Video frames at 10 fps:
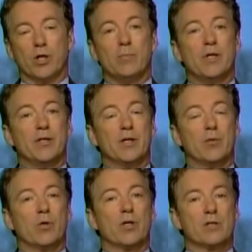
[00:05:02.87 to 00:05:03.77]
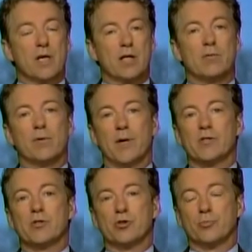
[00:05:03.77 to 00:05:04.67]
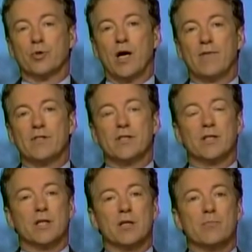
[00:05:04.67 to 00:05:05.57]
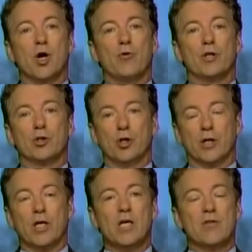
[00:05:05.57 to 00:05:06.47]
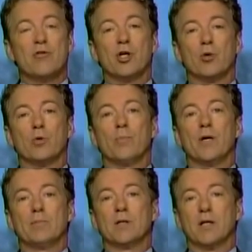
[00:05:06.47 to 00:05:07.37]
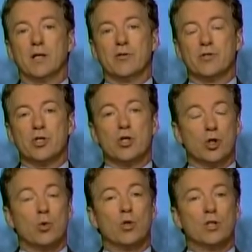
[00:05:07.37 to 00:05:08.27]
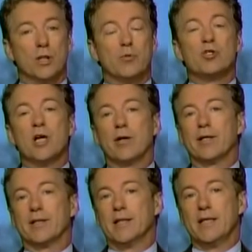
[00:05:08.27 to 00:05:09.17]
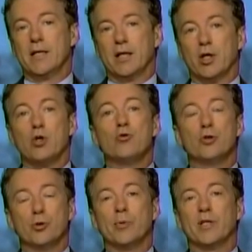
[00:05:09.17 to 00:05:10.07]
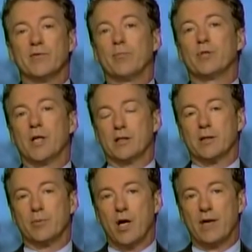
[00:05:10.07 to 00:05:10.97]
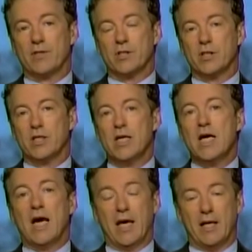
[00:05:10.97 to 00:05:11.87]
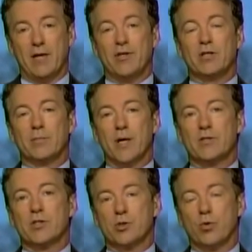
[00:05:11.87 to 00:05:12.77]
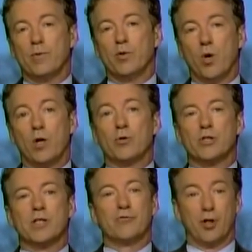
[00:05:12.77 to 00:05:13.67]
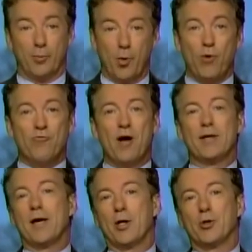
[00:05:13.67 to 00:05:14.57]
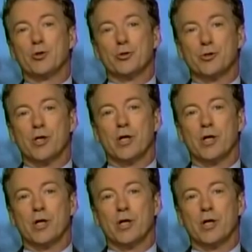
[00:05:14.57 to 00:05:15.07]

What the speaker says: going to be there, and we're going to take them the message of privacy and let them know that, look, there are Republicans who are libertarian-leaning who do believe in protecting privacy, and I think the message will be well received there, but we'll find out on Tuesday.